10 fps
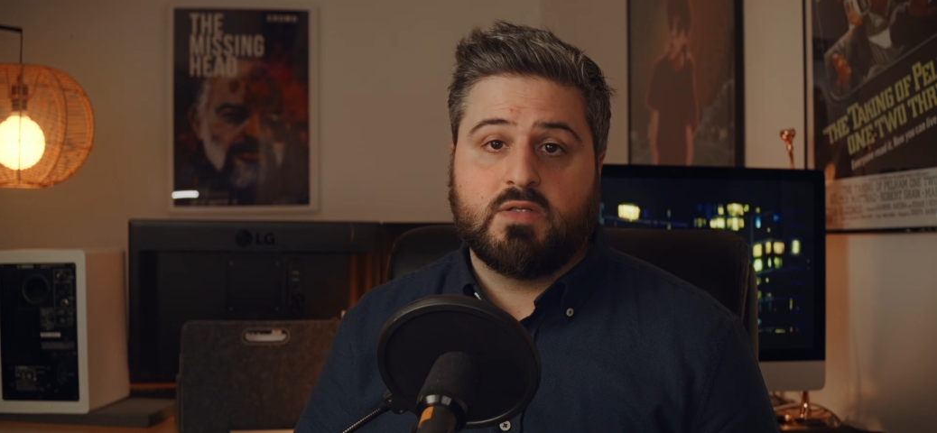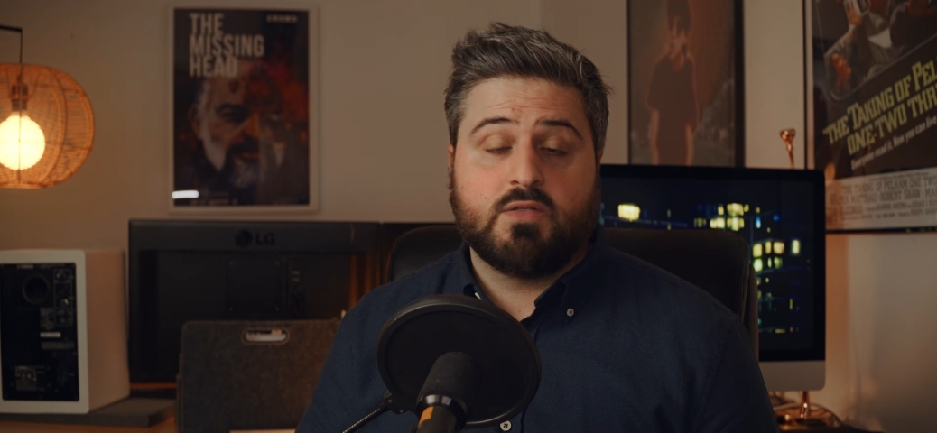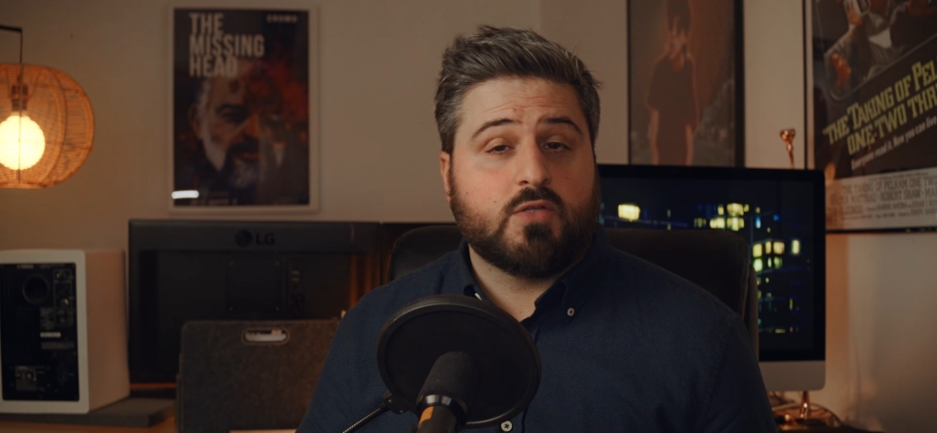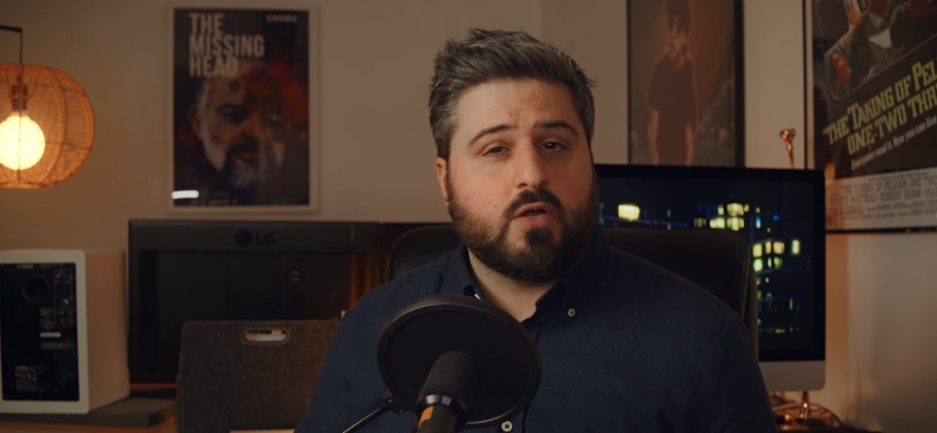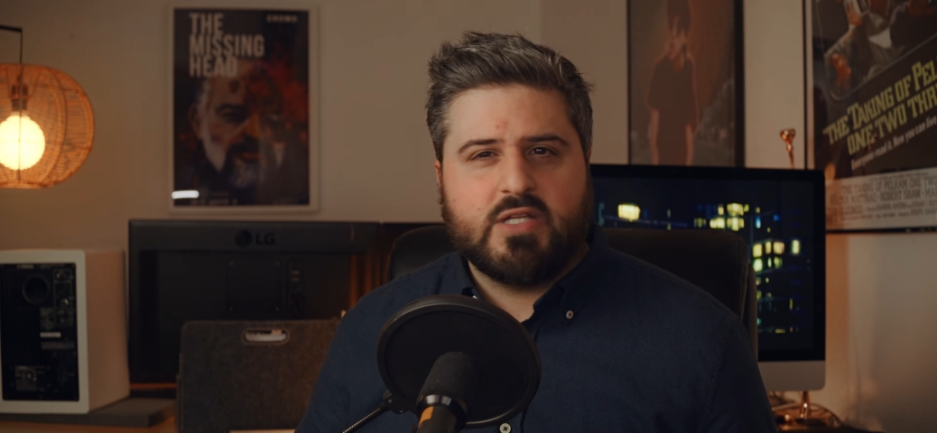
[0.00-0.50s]

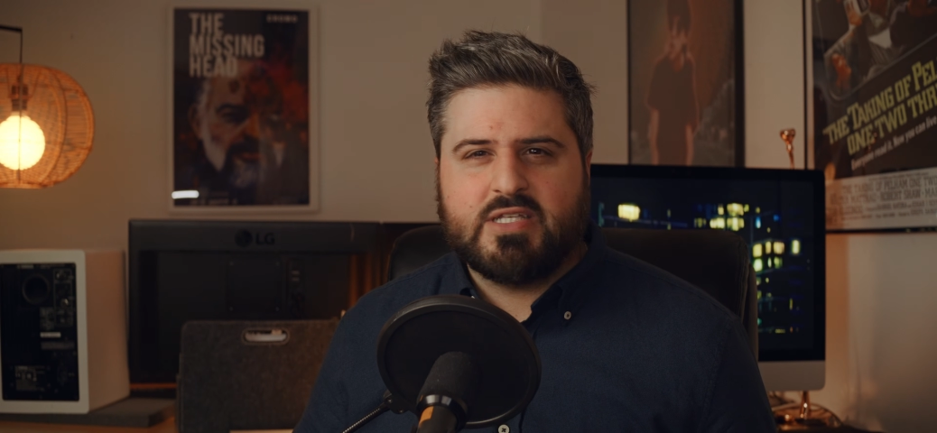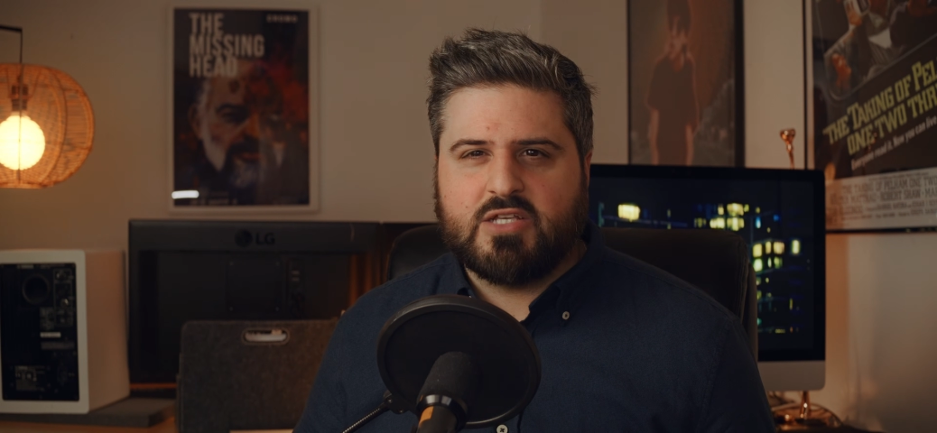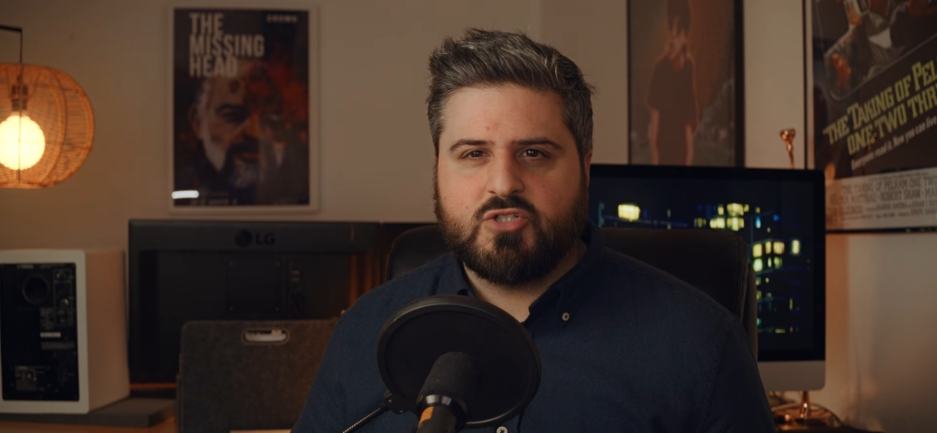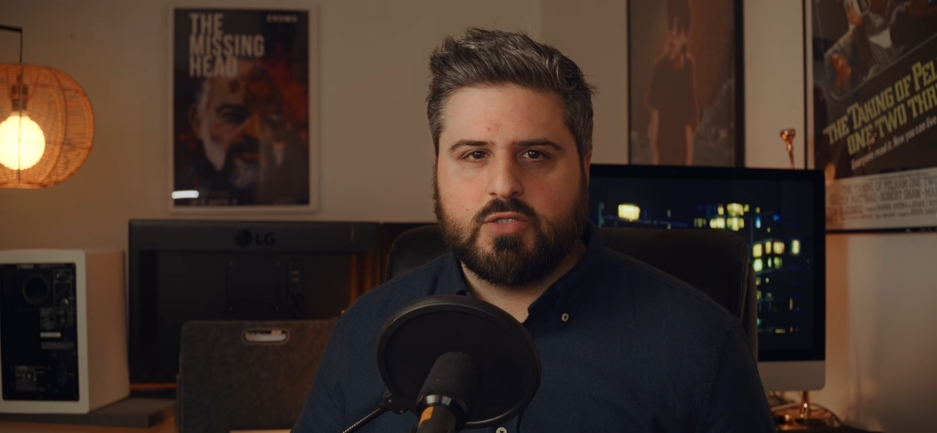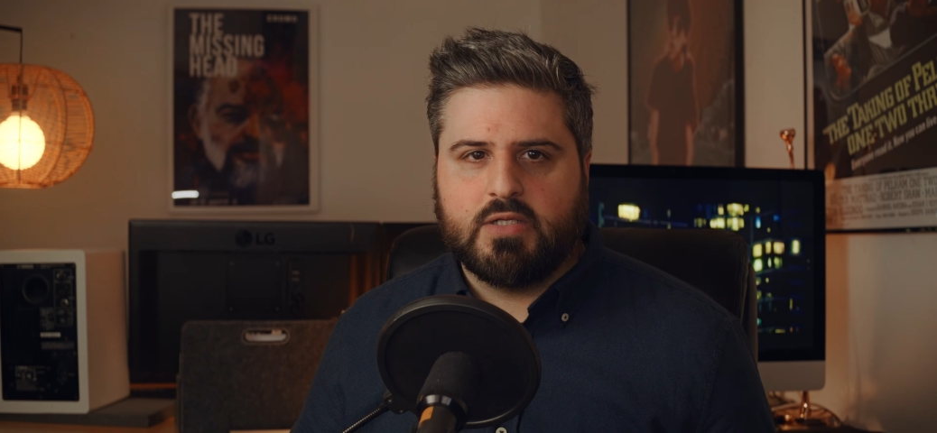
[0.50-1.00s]
Not
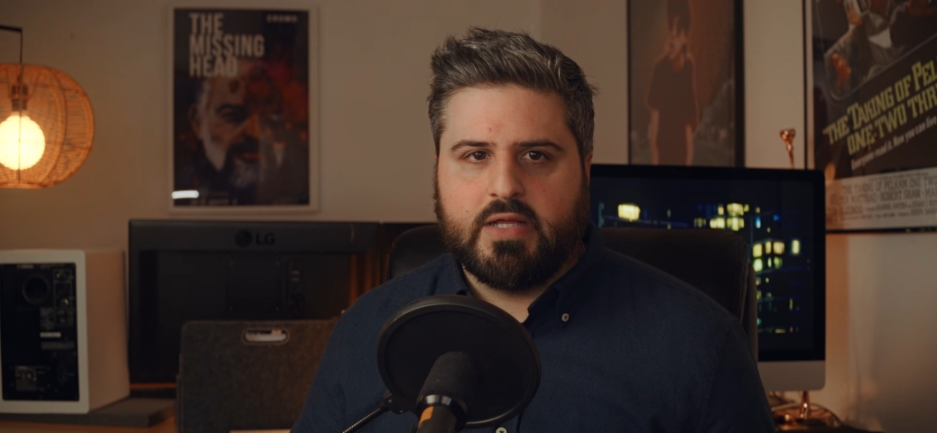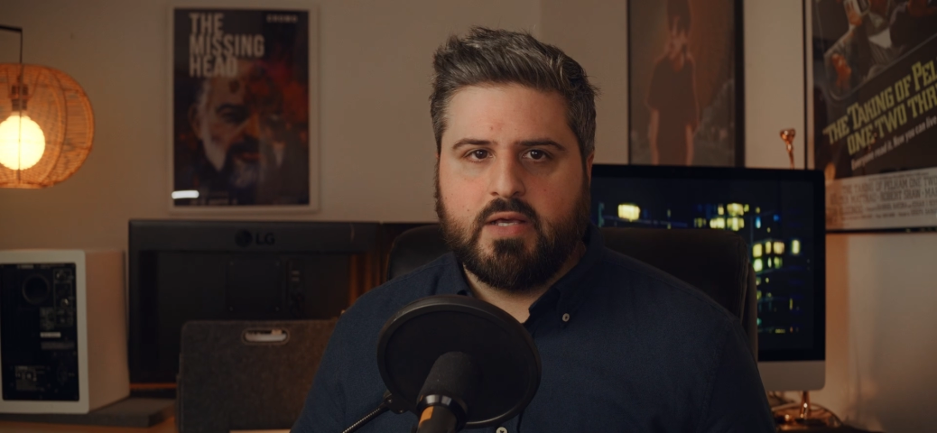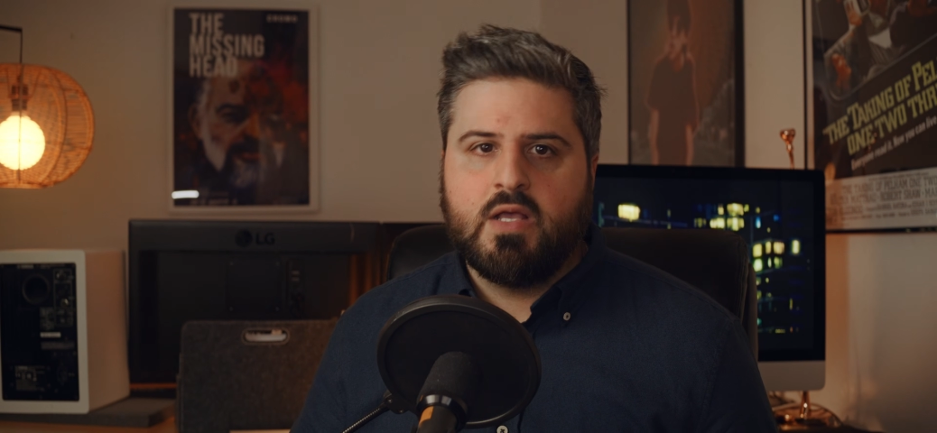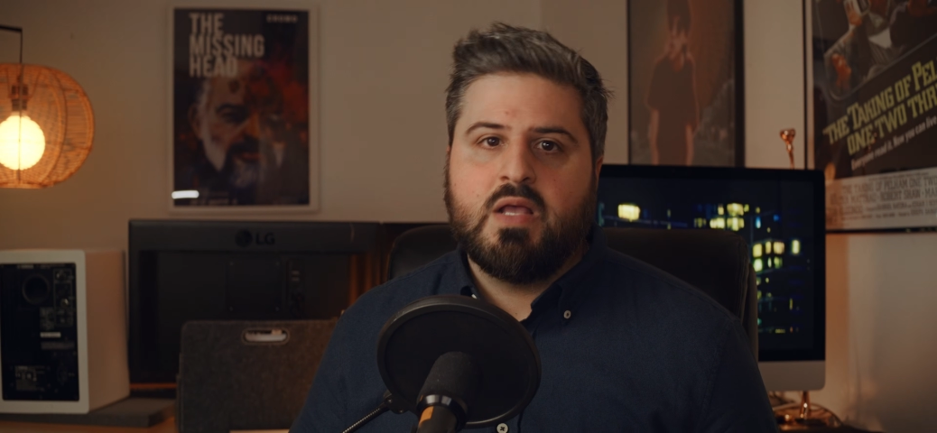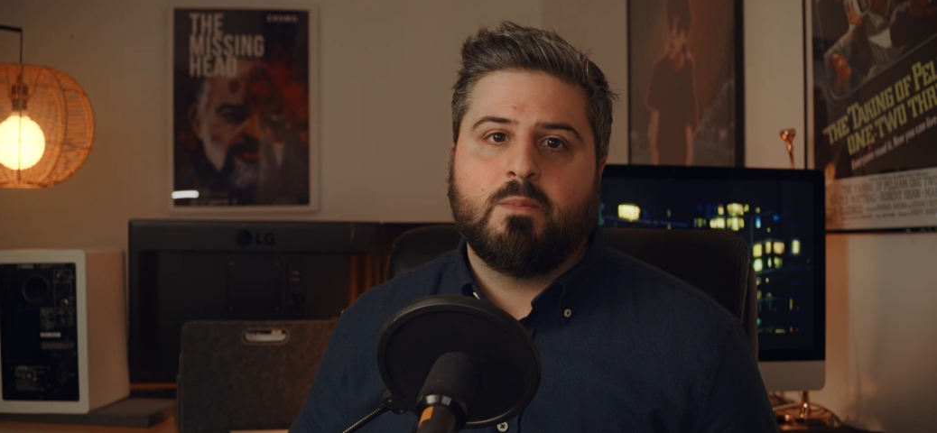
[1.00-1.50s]
intentionally,
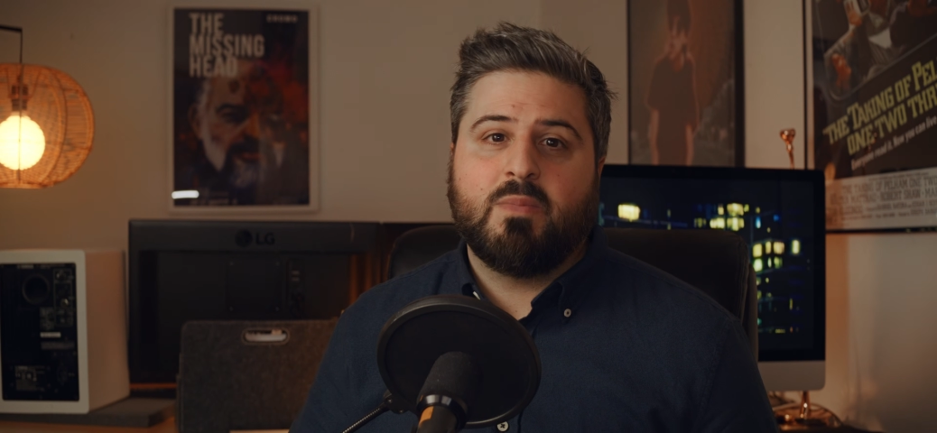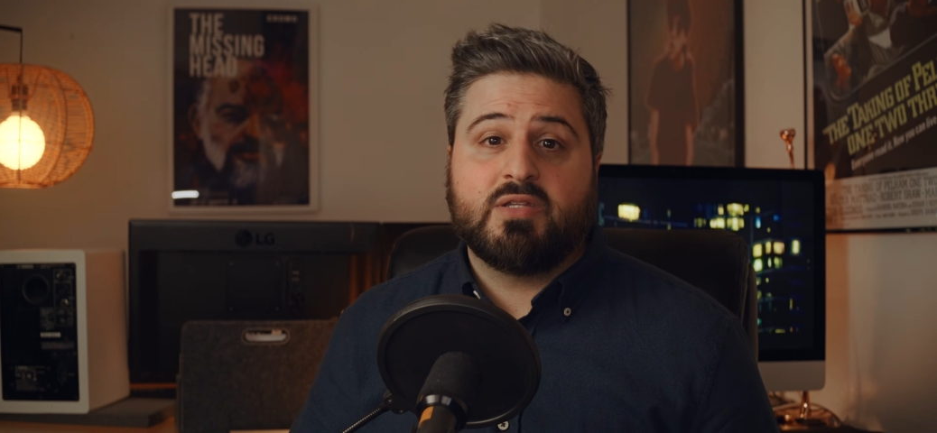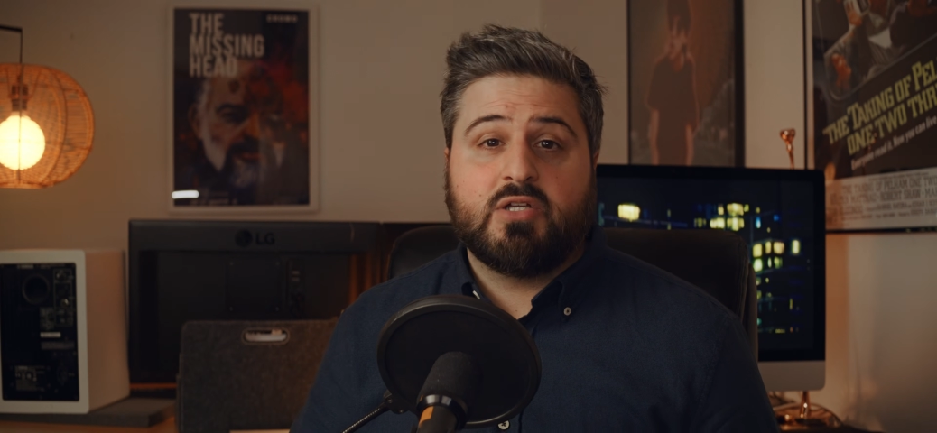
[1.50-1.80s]
but